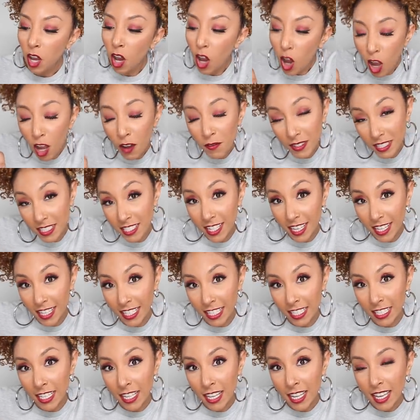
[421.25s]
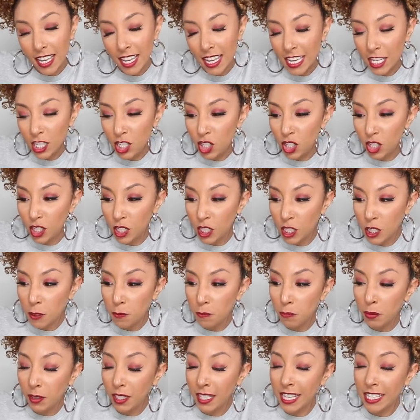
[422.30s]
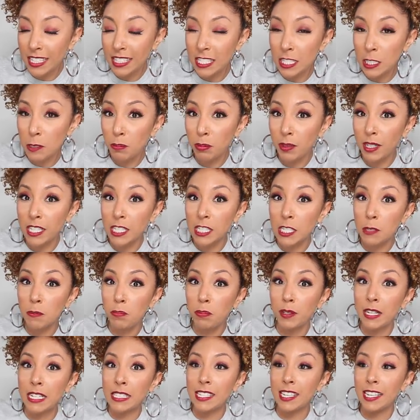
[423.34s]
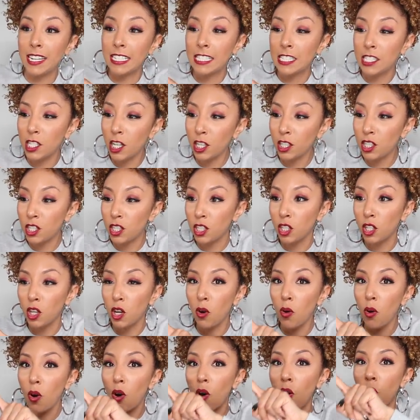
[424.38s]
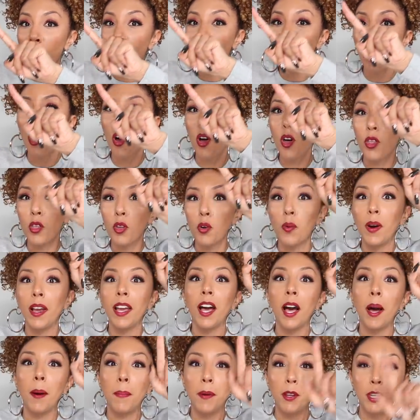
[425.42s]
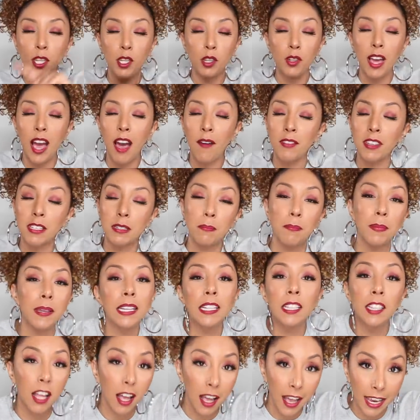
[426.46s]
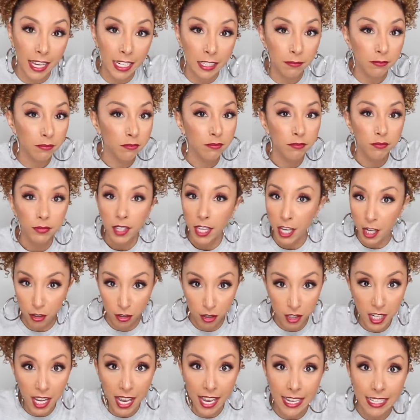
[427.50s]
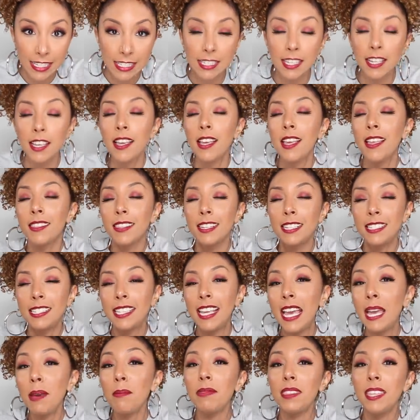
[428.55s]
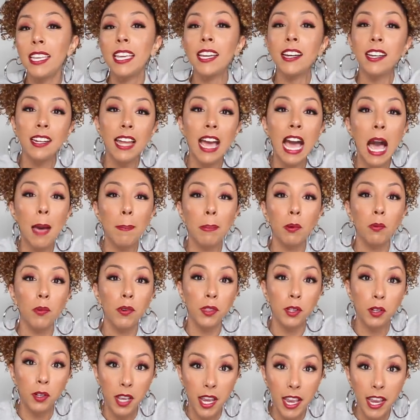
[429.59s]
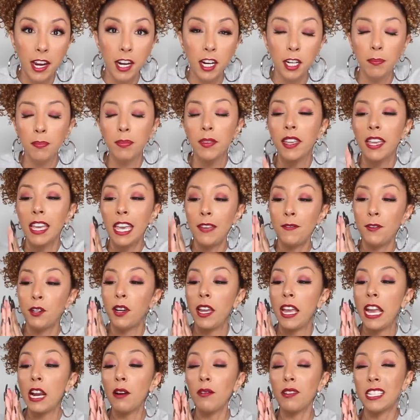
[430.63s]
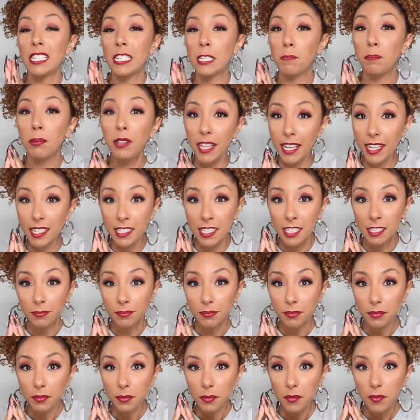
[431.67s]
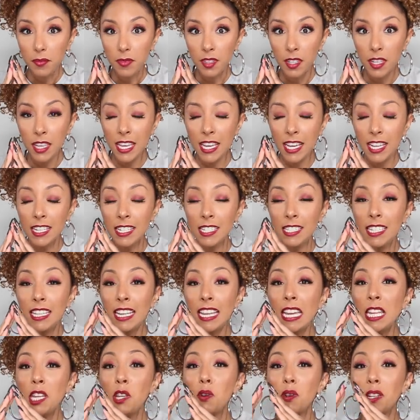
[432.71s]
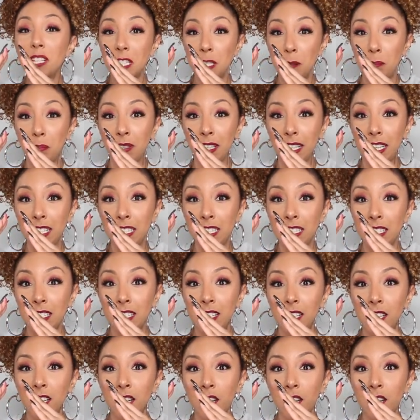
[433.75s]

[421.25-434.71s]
all of a sudden it just splits, splits, splits, and it starts to go all the way up, and then you have this big line in your tights. The same thing could happen with your hair. If your hair is split, it continued to split,